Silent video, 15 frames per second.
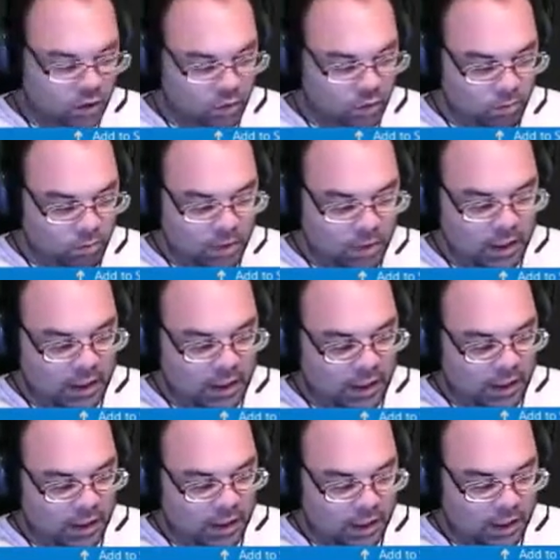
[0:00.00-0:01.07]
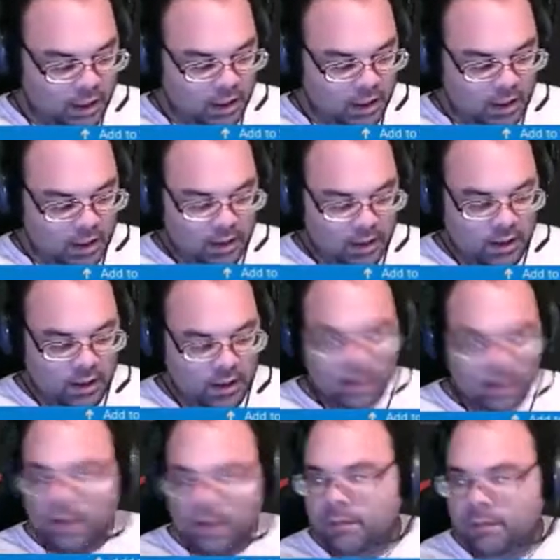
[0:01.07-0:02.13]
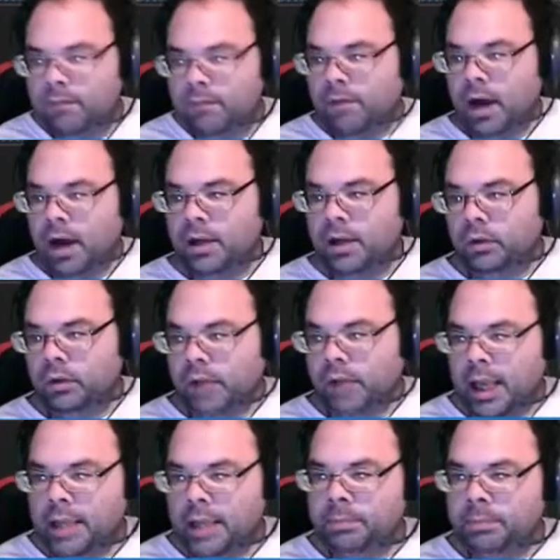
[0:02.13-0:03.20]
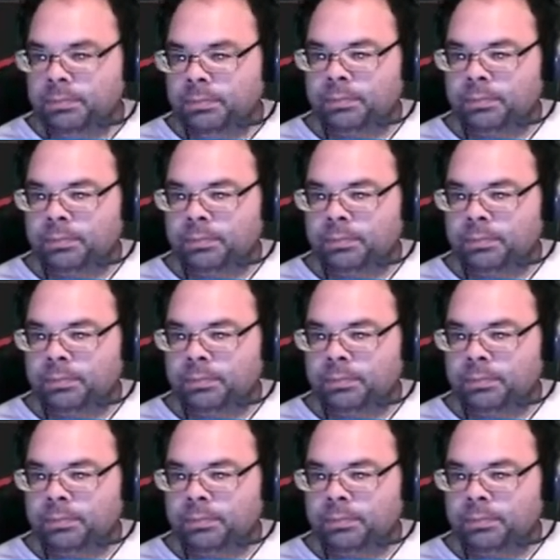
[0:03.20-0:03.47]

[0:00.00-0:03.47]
to be file name.